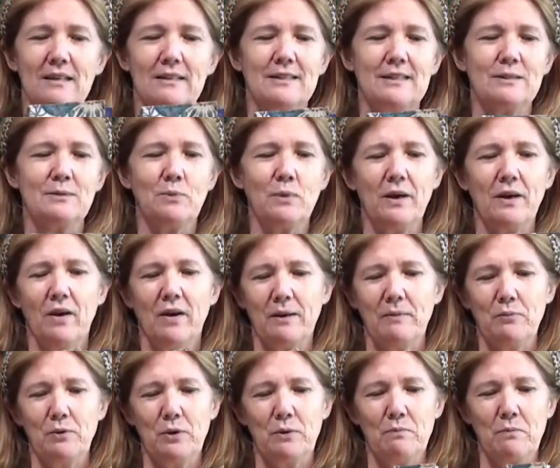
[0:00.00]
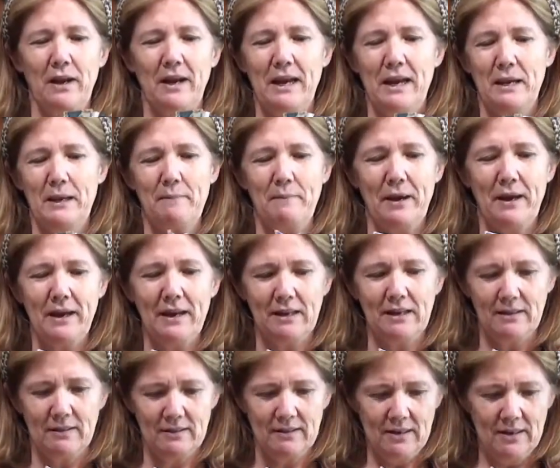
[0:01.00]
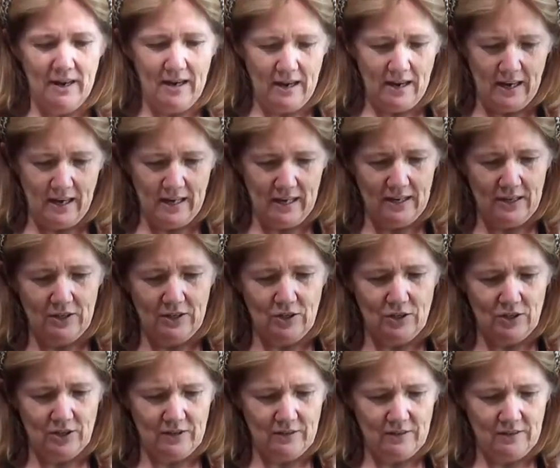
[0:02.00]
This is one I can put in my handbag, and